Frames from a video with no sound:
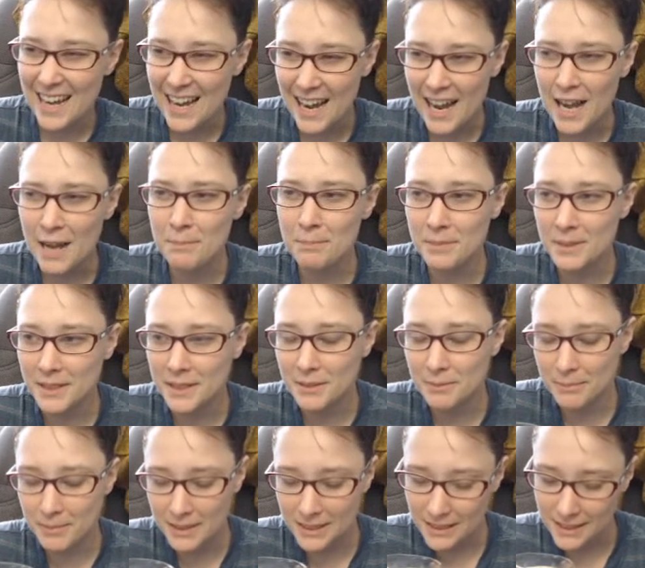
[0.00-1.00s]
happy to
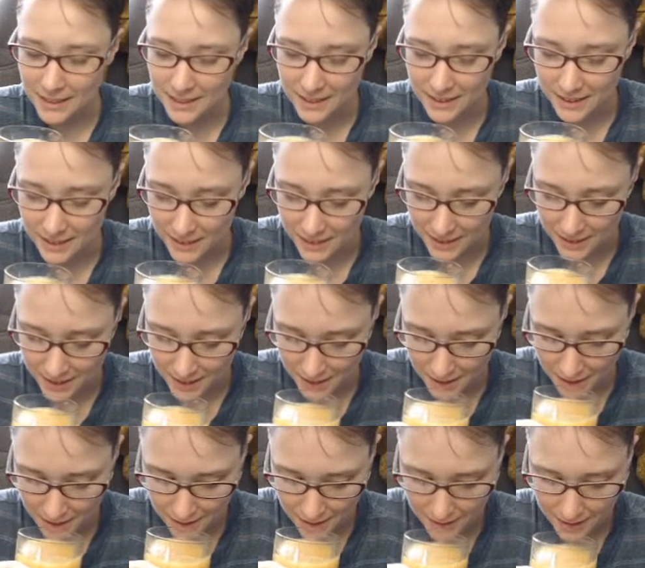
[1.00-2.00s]
be here
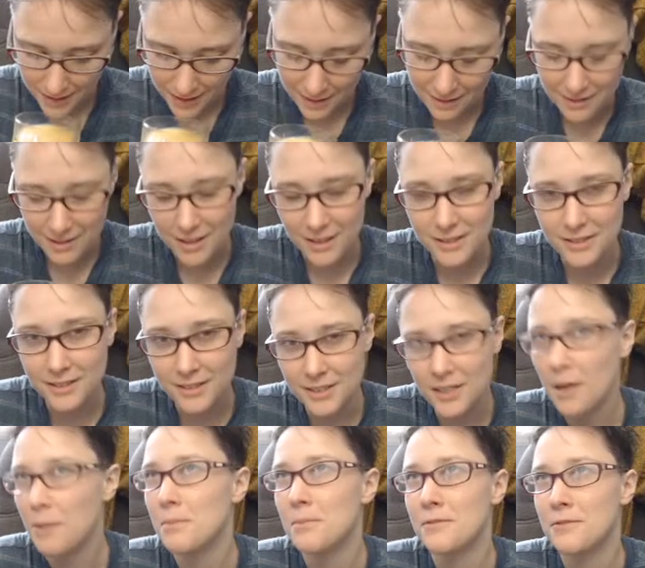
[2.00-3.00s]
on
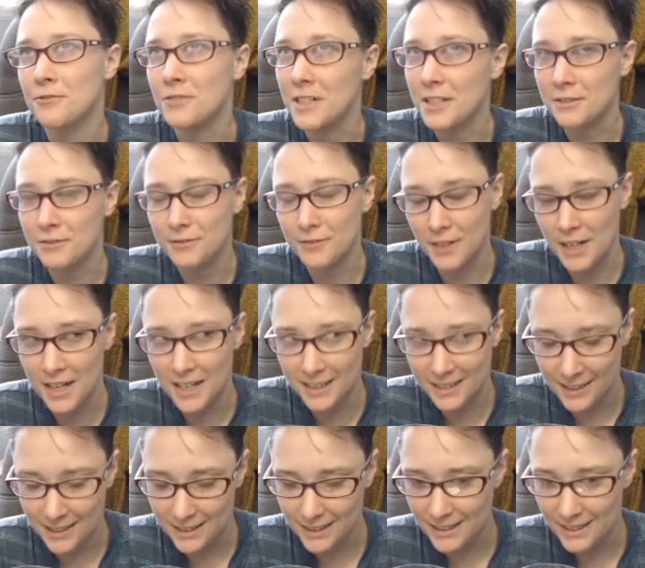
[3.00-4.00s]
Dumb Fekk
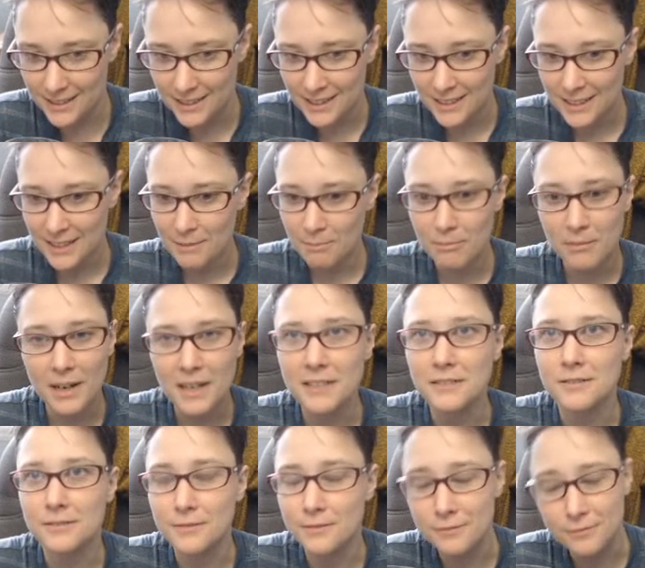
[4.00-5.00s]
Friday, my
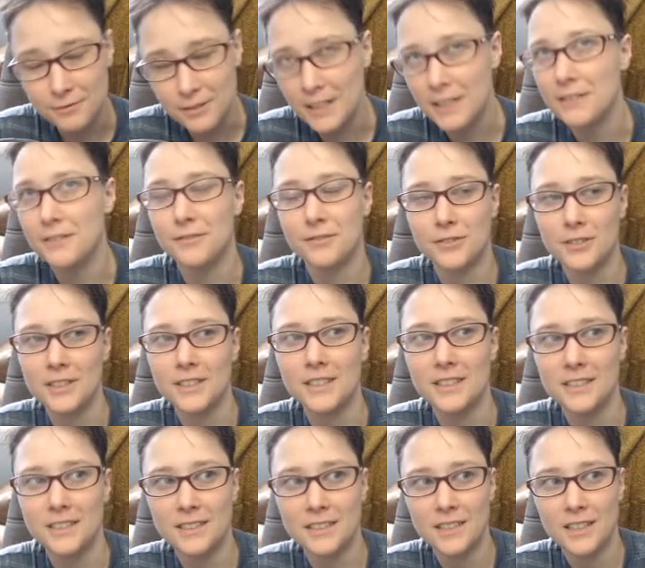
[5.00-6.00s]

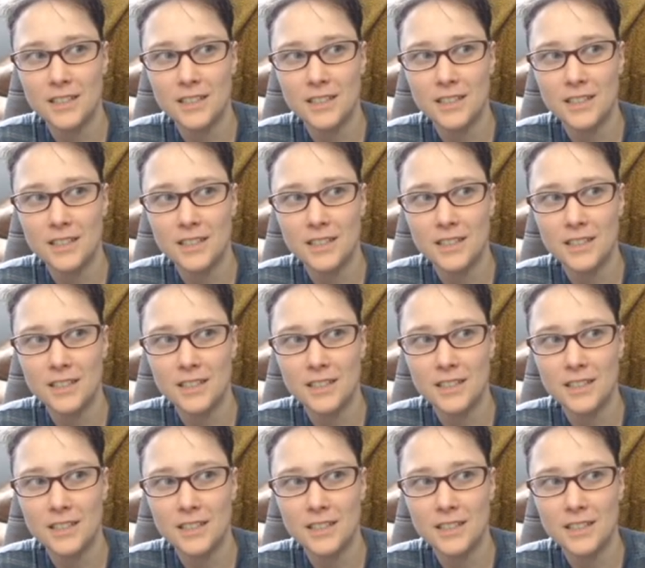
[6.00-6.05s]
favorite